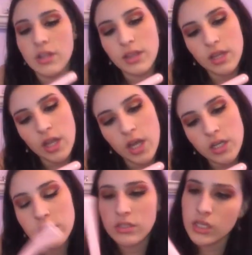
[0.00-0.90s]

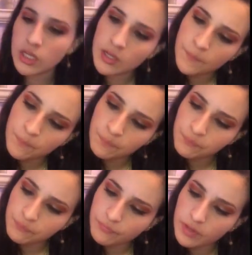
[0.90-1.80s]
Luxie
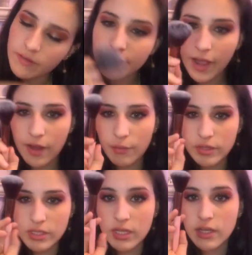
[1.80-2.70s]

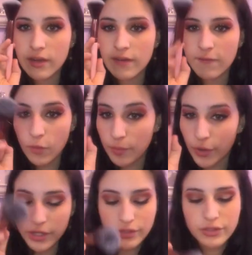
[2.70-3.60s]
514
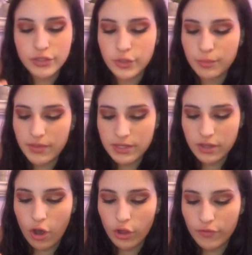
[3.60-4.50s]
brush to put this
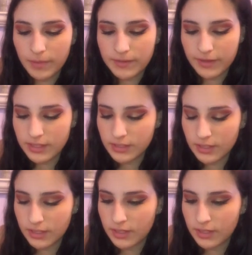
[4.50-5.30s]
all over my face.